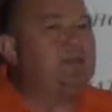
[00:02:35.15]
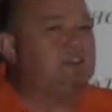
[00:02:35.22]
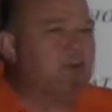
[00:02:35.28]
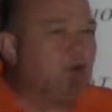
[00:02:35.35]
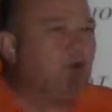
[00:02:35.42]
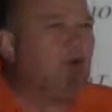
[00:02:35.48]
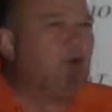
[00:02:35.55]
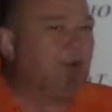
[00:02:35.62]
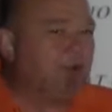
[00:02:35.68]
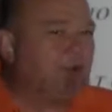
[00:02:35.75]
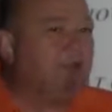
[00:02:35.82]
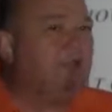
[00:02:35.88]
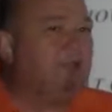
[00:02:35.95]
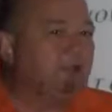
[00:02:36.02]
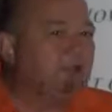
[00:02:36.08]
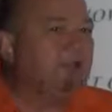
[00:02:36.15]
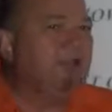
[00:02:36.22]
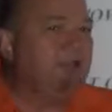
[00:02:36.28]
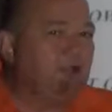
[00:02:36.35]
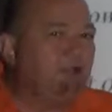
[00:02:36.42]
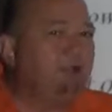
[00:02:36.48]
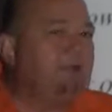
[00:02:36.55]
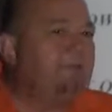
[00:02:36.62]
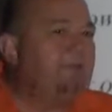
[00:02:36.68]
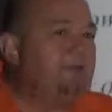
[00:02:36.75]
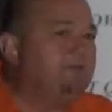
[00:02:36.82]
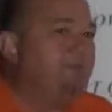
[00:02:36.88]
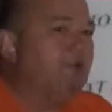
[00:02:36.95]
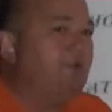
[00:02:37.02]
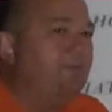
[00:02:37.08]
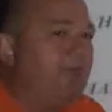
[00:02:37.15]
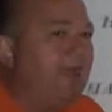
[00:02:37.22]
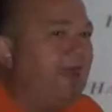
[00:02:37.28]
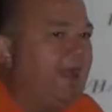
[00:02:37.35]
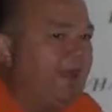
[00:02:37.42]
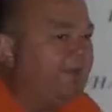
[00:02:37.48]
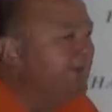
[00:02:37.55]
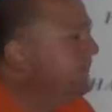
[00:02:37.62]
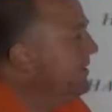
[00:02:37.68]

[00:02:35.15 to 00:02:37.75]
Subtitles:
shoulder and quite a bit of low back.